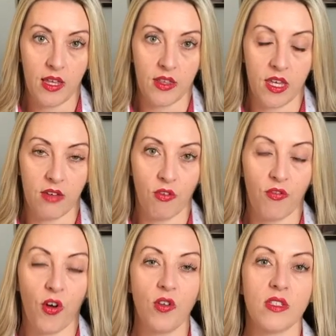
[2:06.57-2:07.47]
The
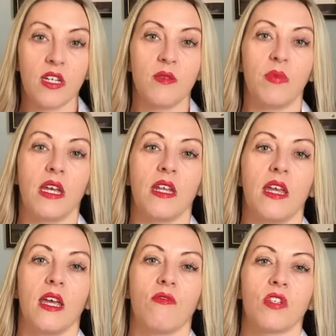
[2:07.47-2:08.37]
revolt had been
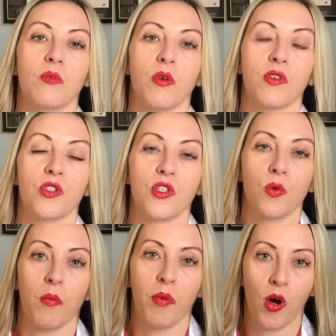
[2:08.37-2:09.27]
in response to
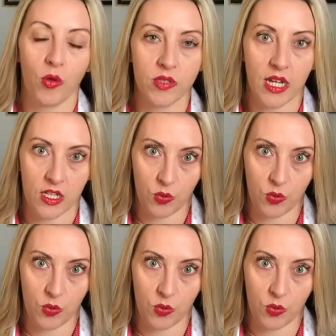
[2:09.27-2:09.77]
a poll tax,